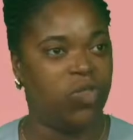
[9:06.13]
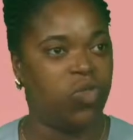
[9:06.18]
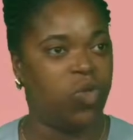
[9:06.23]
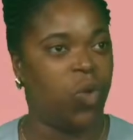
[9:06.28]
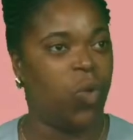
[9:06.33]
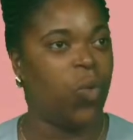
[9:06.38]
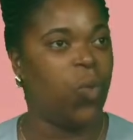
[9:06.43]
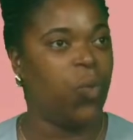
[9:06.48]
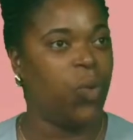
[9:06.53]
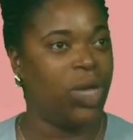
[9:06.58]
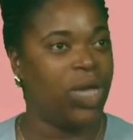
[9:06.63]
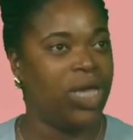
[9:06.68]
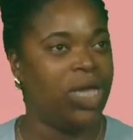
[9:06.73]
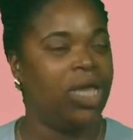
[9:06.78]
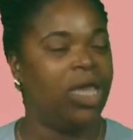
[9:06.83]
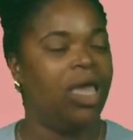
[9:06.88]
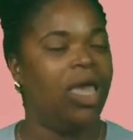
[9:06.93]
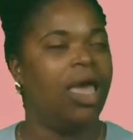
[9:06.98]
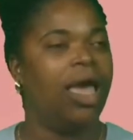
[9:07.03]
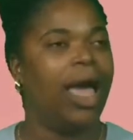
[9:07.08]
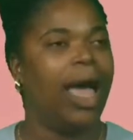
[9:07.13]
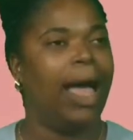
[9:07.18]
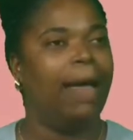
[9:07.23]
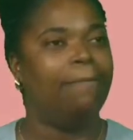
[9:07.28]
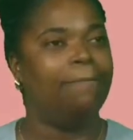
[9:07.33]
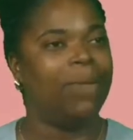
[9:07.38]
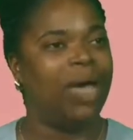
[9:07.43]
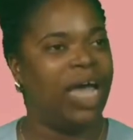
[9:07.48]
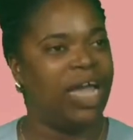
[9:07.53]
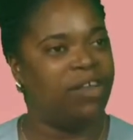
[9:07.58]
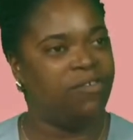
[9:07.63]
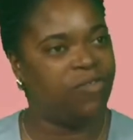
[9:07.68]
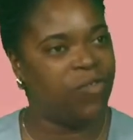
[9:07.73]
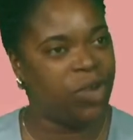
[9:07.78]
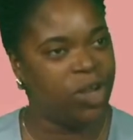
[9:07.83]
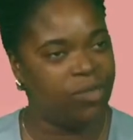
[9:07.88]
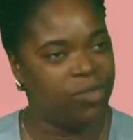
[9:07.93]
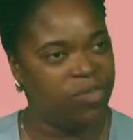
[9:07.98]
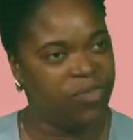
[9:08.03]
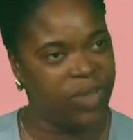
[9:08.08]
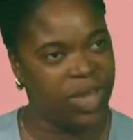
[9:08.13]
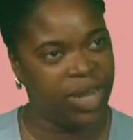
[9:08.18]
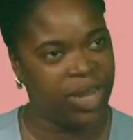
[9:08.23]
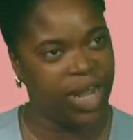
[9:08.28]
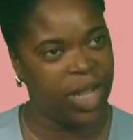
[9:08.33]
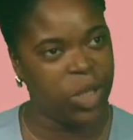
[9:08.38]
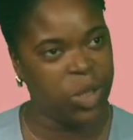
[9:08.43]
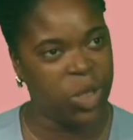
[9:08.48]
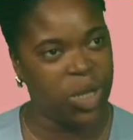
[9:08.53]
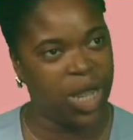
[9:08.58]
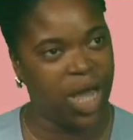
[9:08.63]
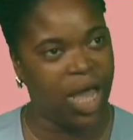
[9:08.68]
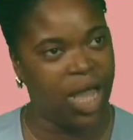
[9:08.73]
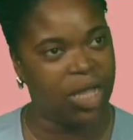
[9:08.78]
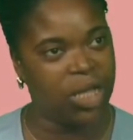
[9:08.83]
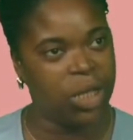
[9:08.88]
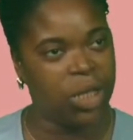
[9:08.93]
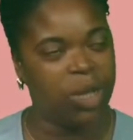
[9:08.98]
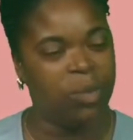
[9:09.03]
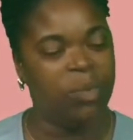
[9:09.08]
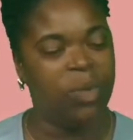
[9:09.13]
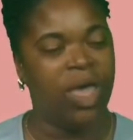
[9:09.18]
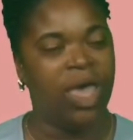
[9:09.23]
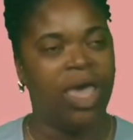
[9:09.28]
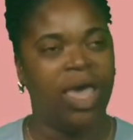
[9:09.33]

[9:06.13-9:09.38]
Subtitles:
So we are mindful of the financial hardship,